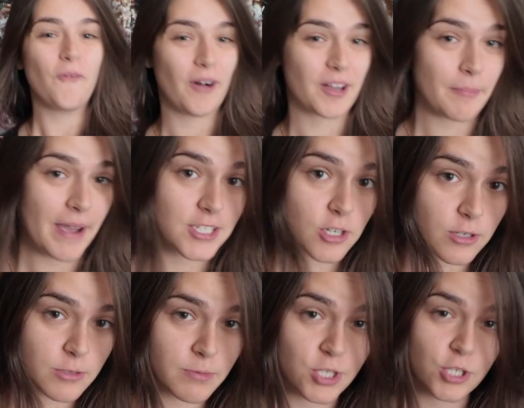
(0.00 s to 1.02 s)
Welcome back to
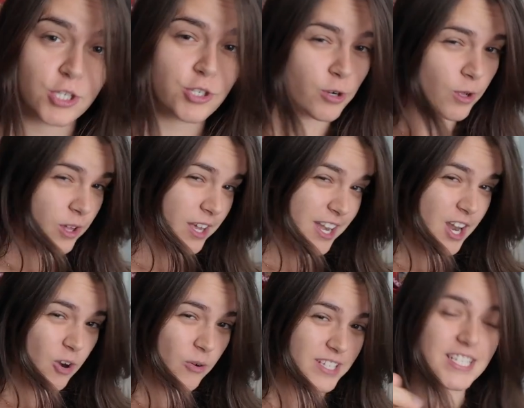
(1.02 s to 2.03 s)
Artist Mission Control, and
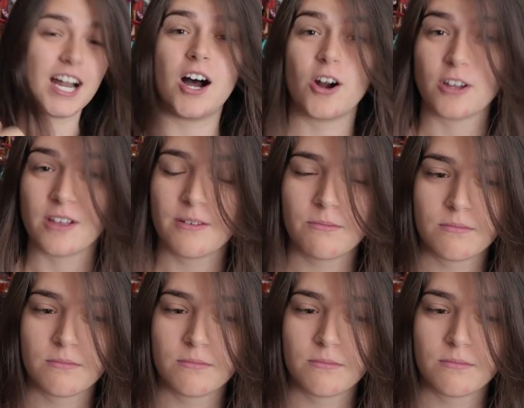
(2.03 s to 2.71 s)
no, it's not Artist.